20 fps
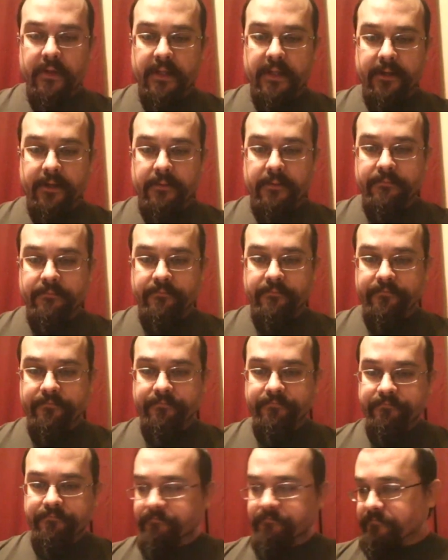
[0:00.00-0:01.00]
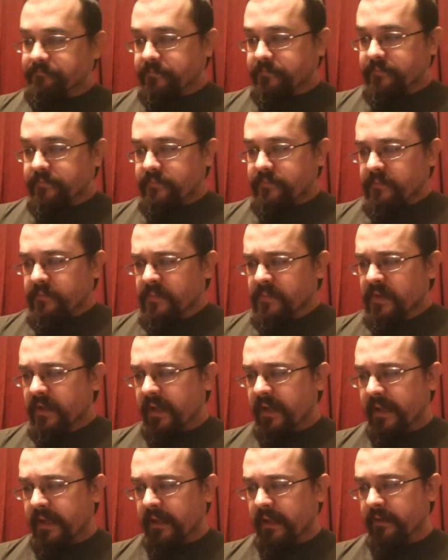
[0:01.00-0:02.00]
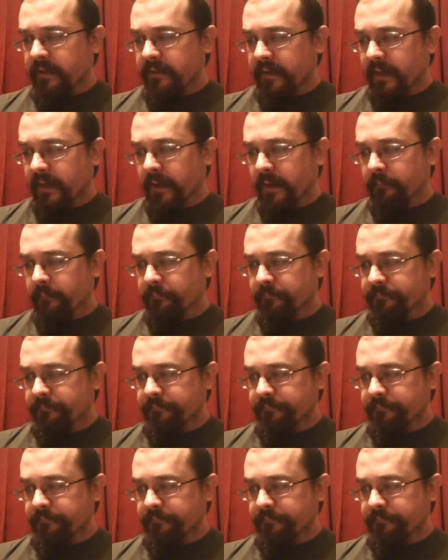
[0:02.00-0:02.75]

later. And